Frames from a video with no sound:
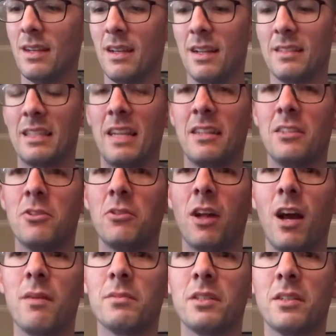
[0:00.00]
It's got 2
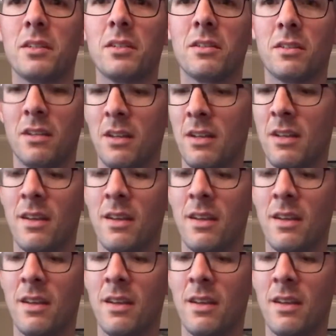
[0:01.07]
knobs here.